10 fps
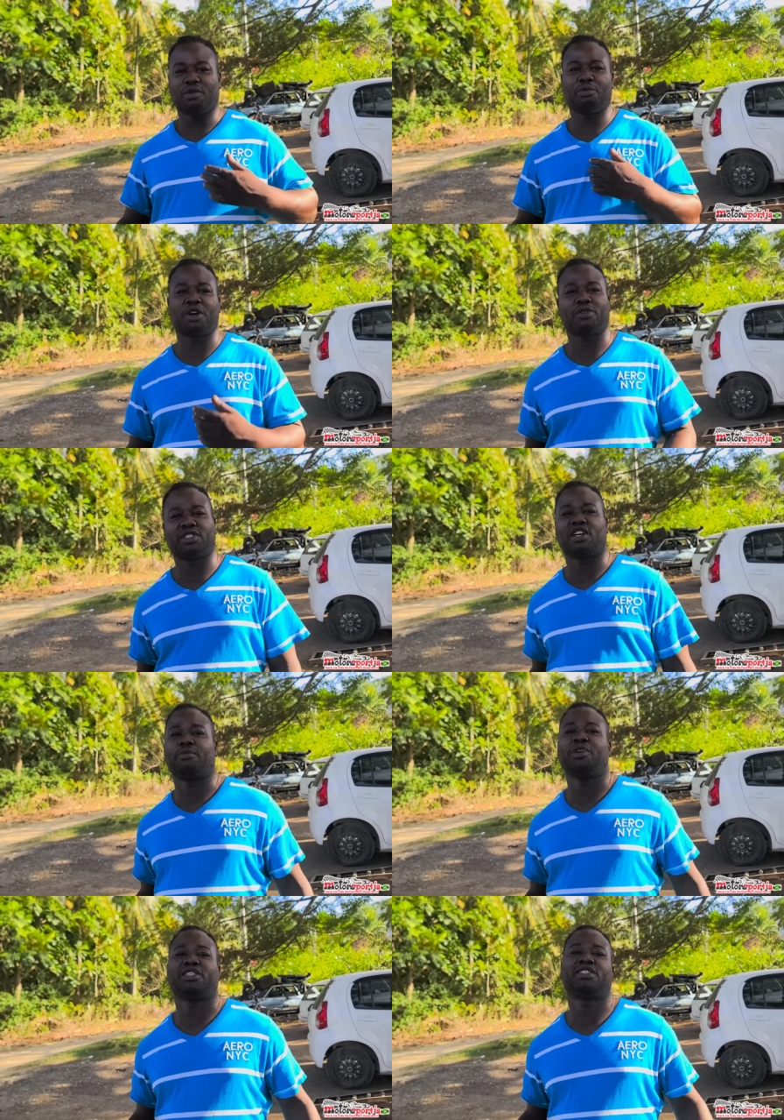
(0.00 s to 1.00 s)
We make
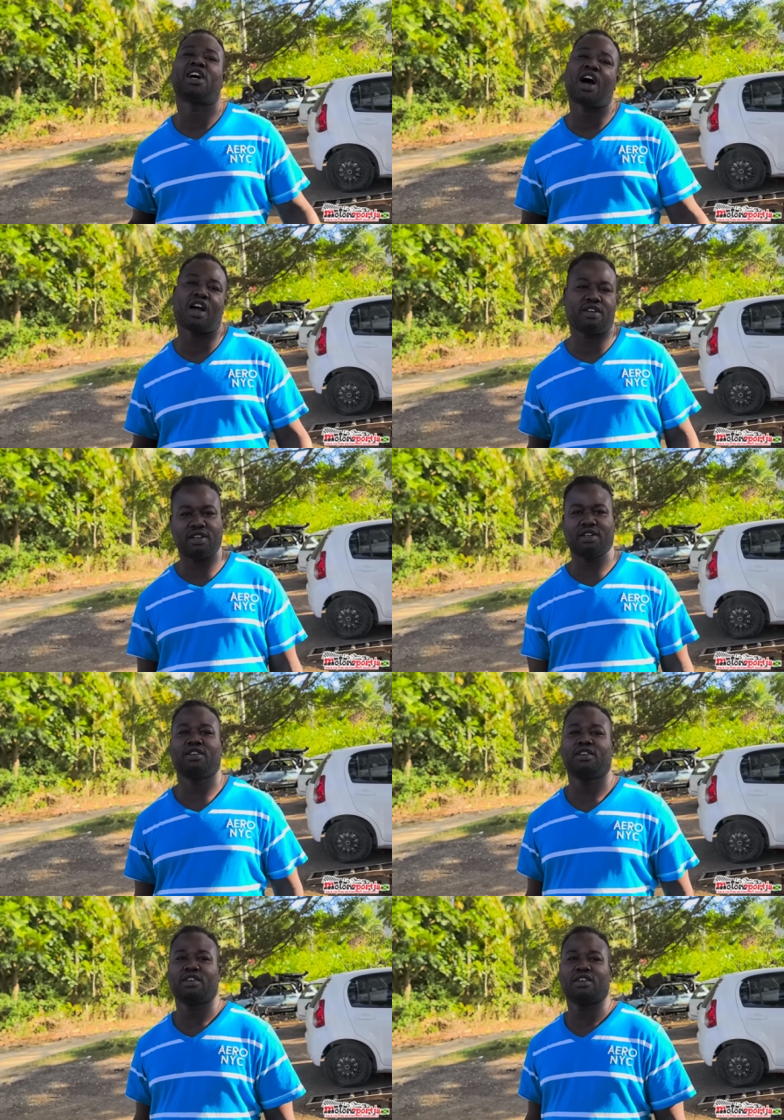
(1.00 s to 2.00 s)
ourselves be star.
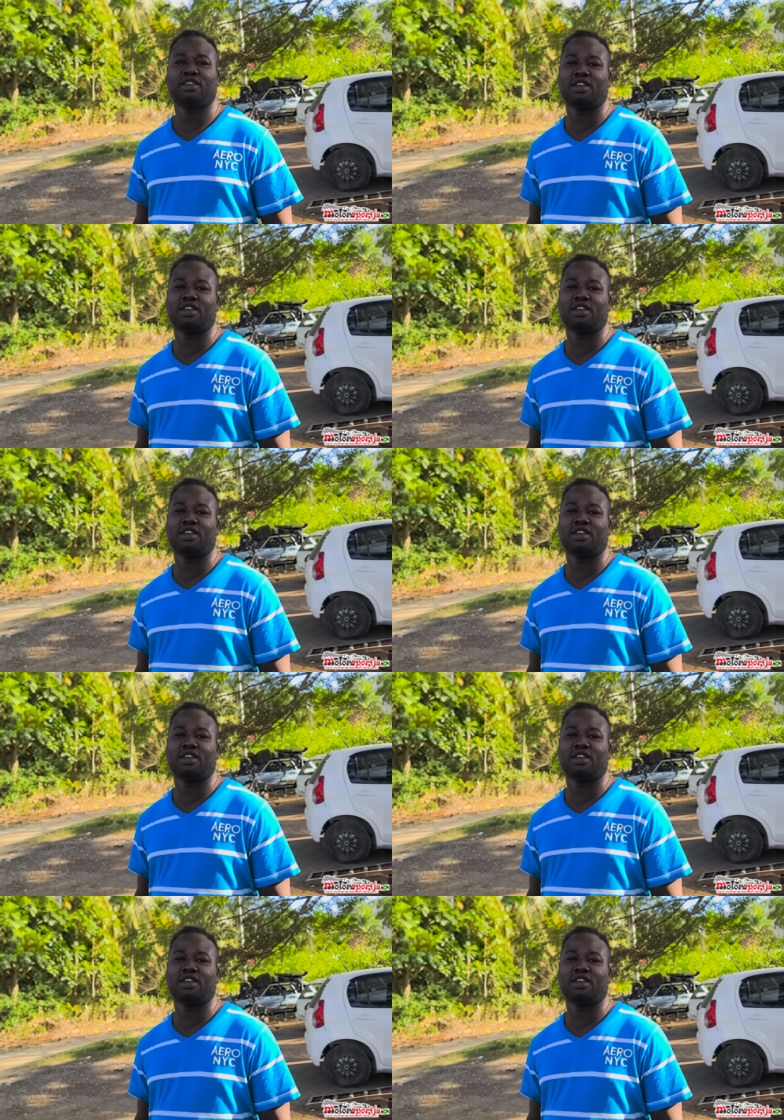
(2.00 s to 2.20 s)
Yeah, yeah, yeah.